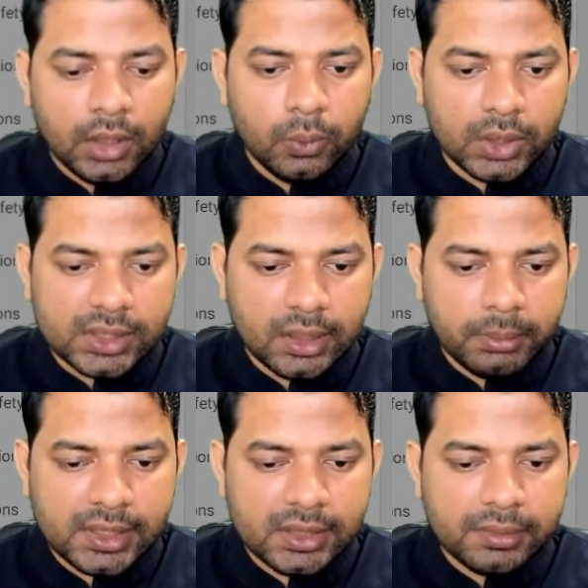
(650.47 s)
WhatsApp
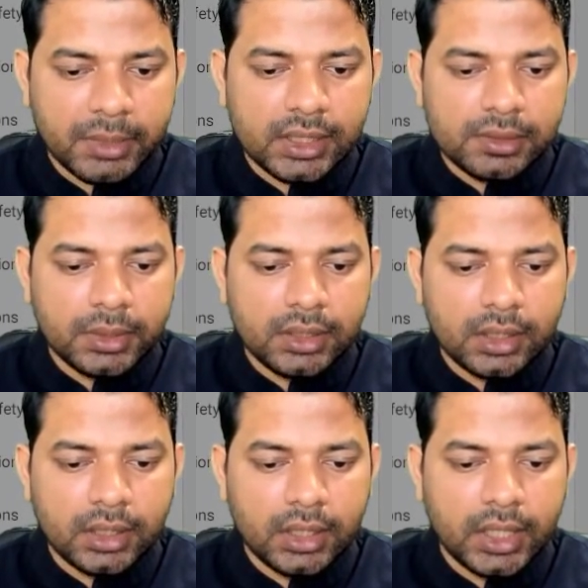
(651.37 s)
Business Management
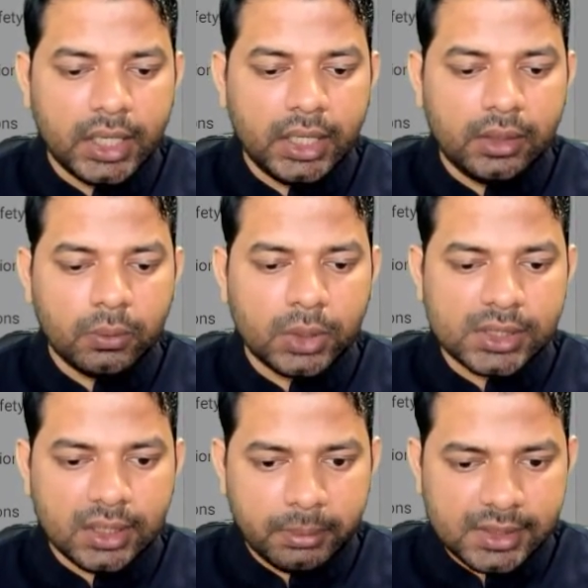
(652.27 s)
and
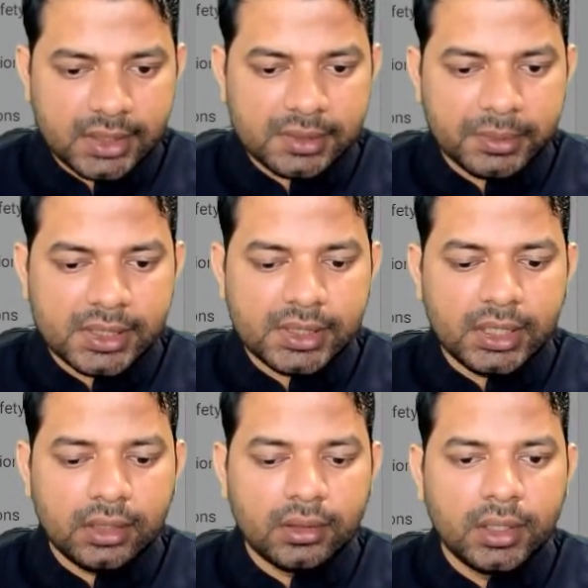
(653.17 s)
WhatsApp Business
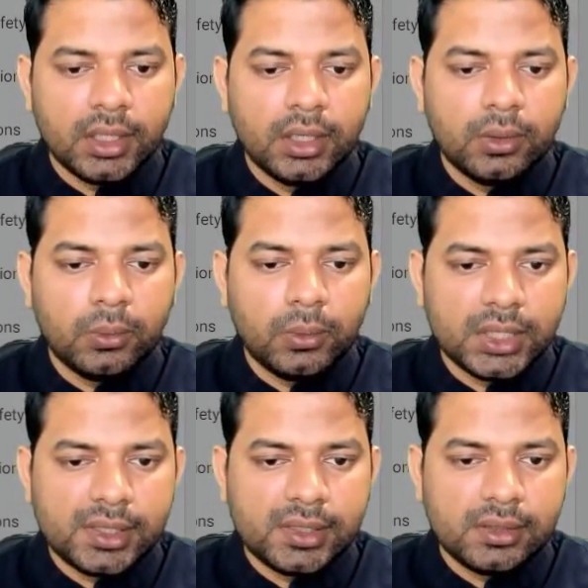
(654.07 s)
Messaging.
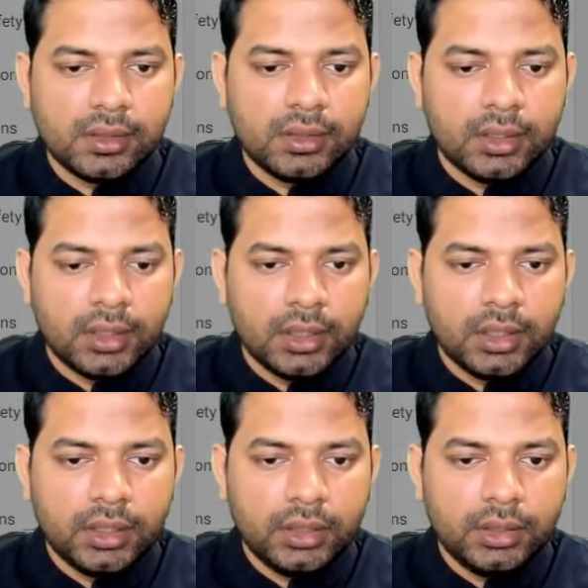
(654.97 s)
Once
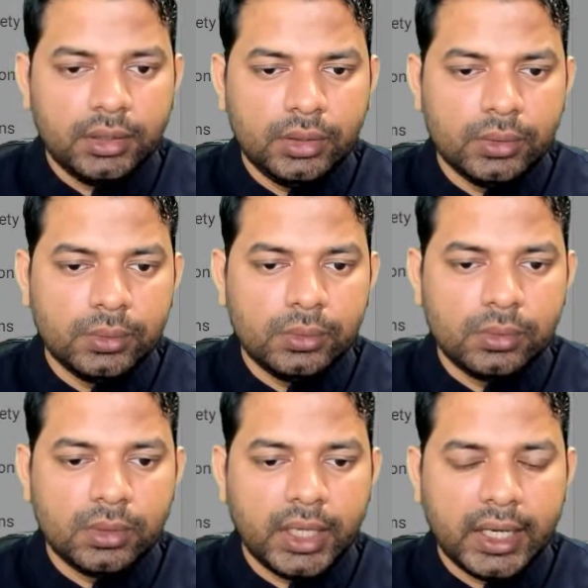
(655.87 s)
you
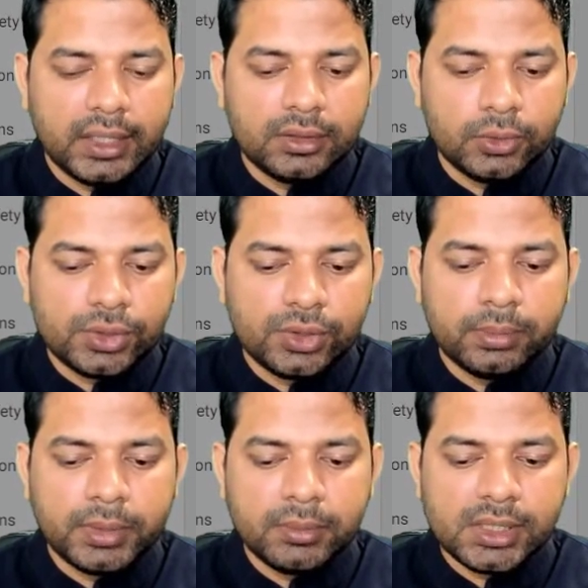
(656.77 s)
add those two
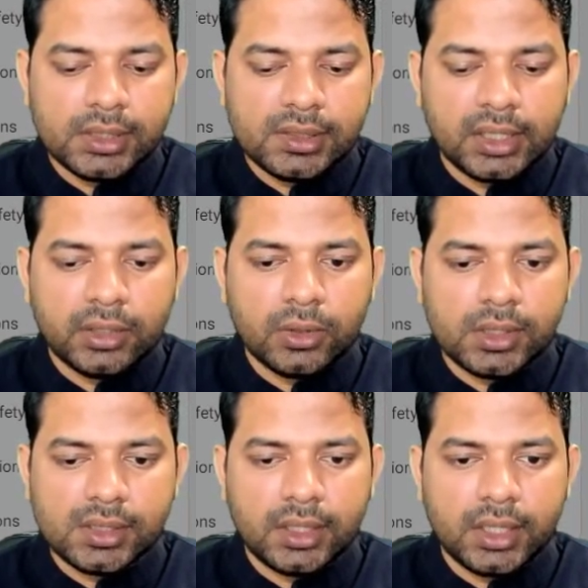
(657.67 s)
permissions, click on
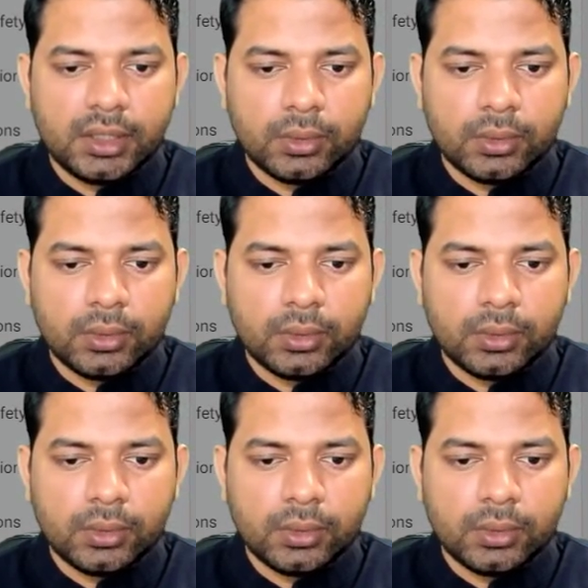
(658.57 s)
generate.